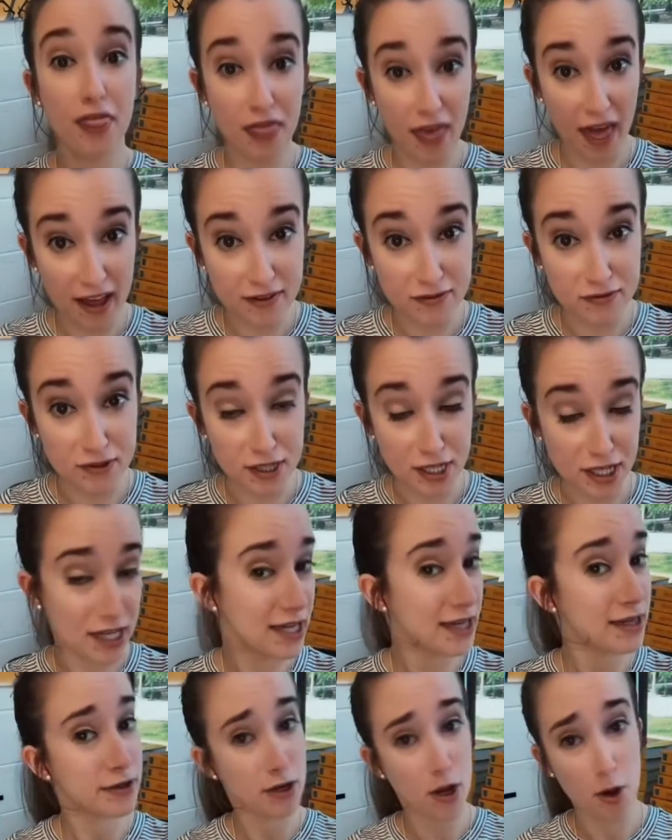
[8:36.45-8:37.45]

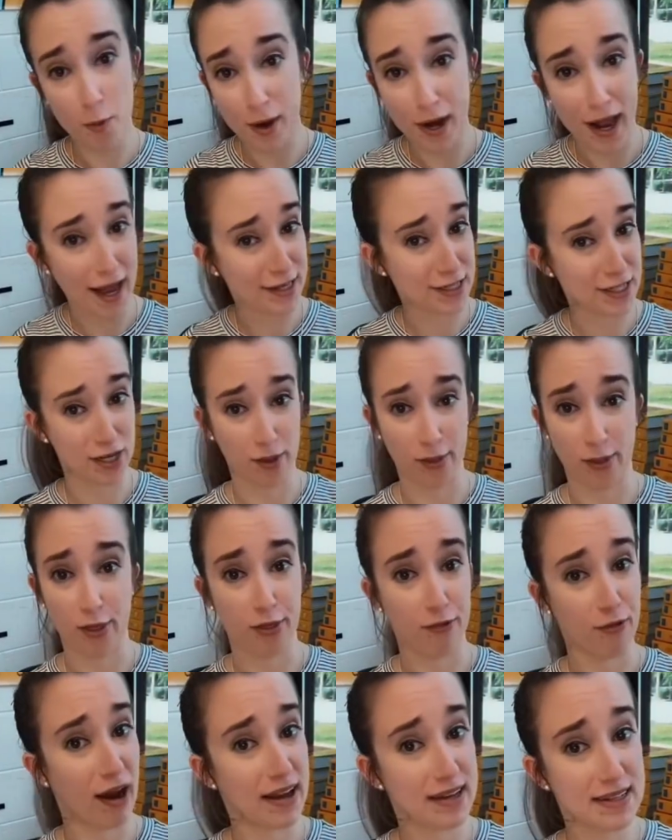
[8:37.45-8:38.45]
Thankfully, no one acted on the
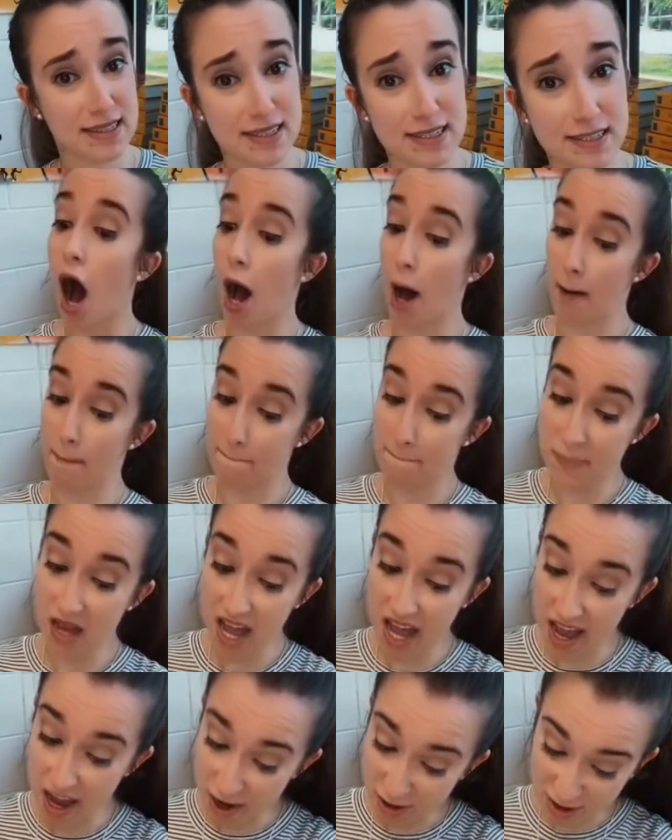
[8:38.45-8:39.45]
threats.
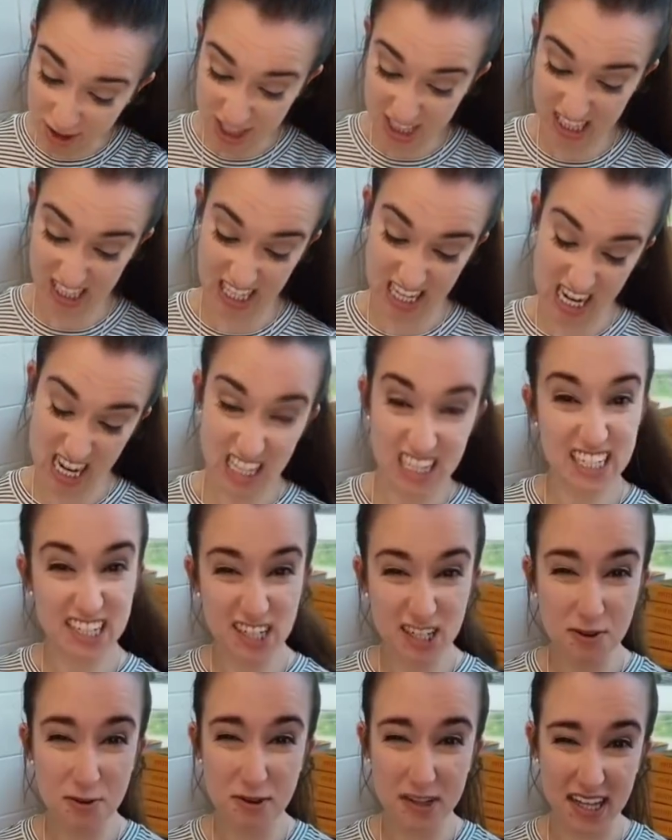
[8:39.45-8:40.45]
Apparently, a
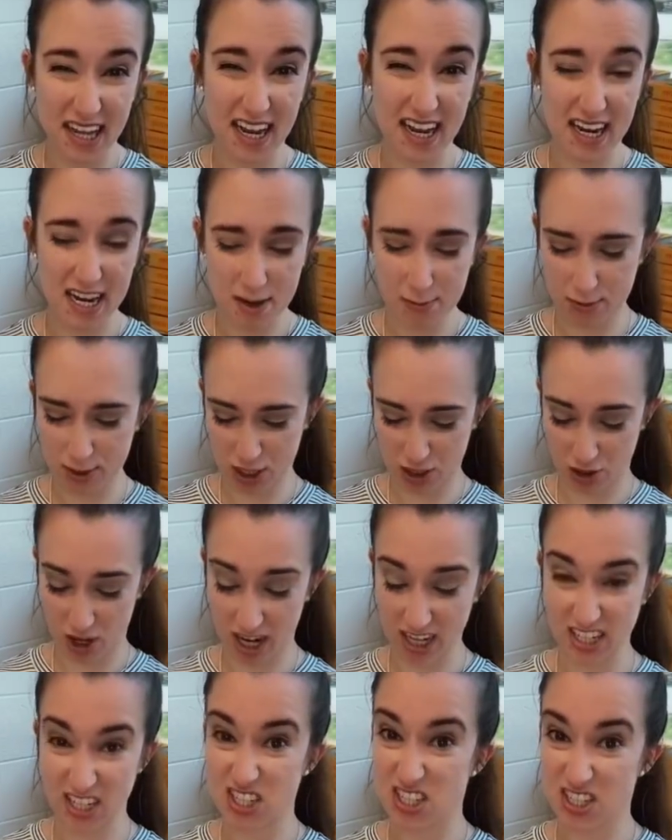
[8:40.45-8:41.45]
little old lady was
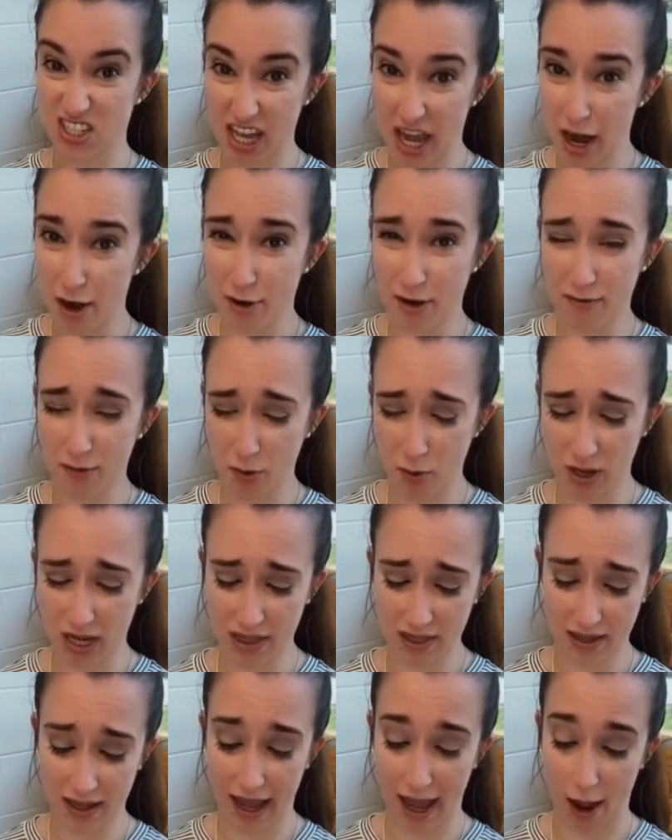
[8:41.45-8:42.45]
trying to scare everyone
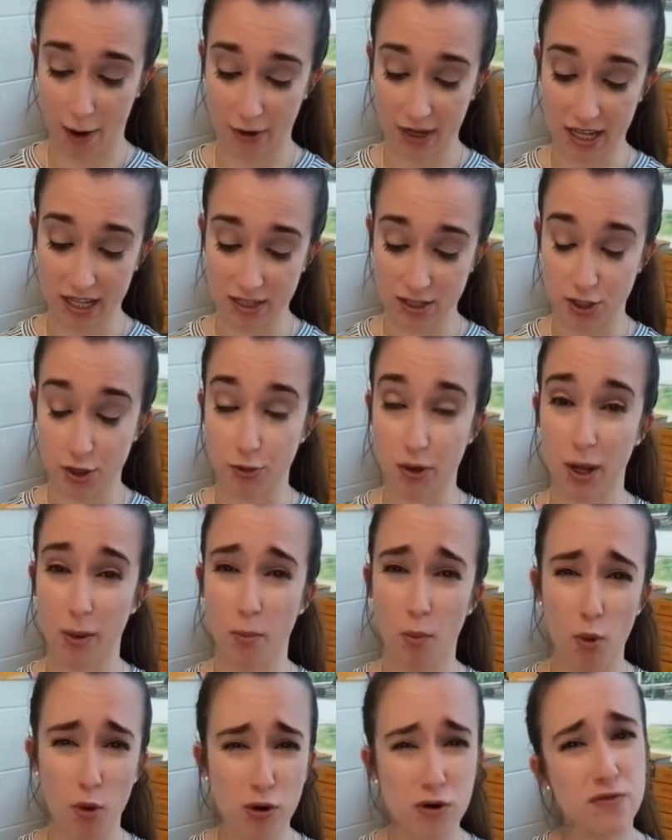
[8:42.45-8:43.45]
in the county into
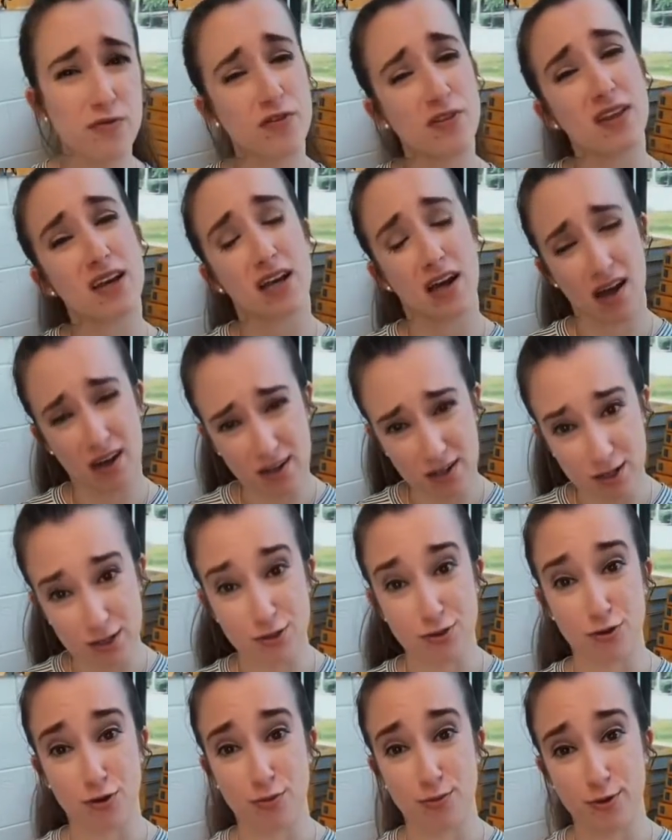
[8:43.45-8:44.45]
doing more for the gun
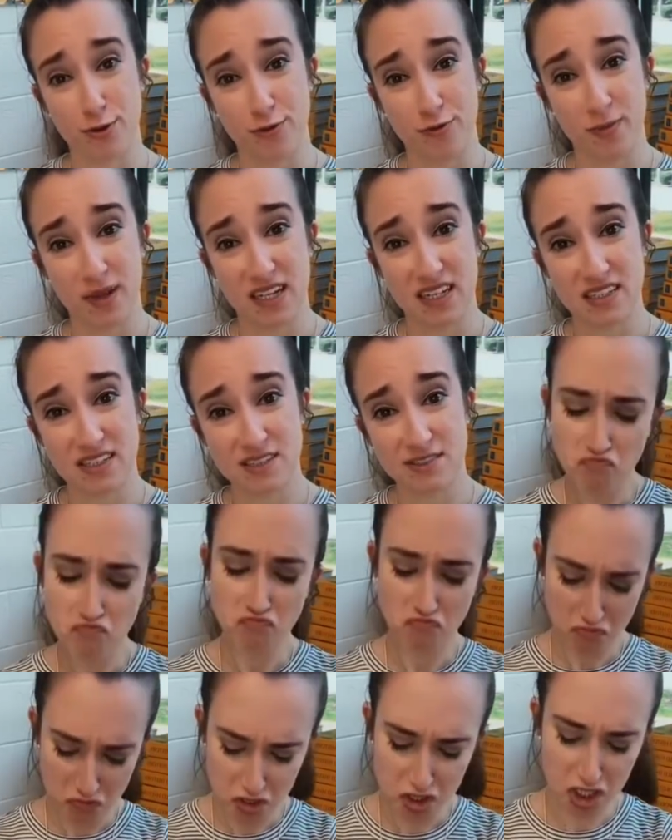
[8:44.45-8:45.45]
control movement.
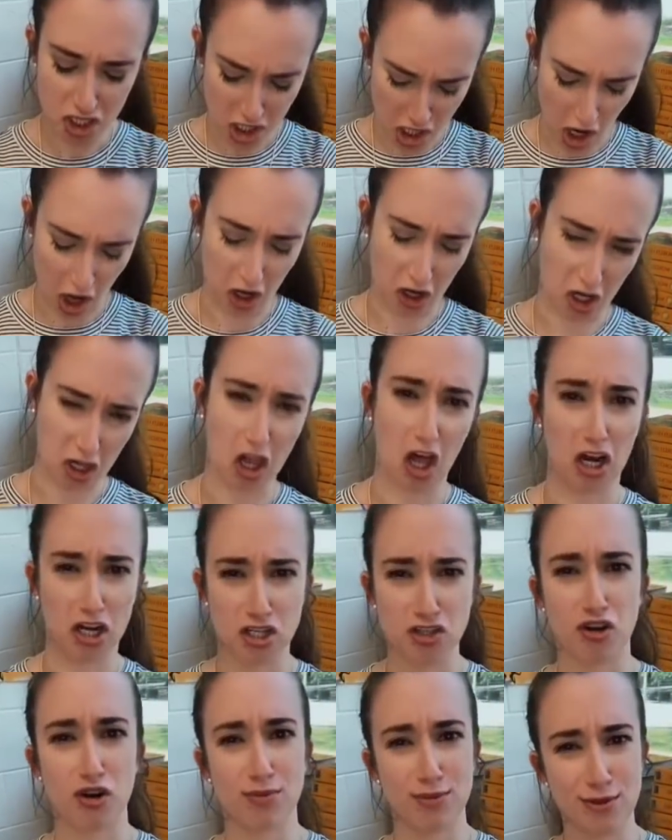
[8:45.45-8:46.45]
She got in a lot
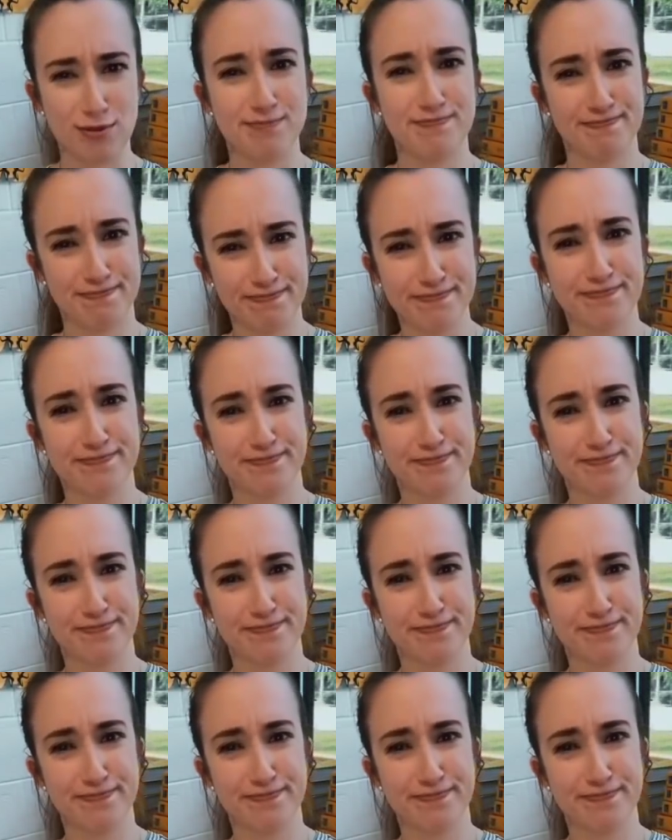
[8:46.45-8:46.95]
of trouble.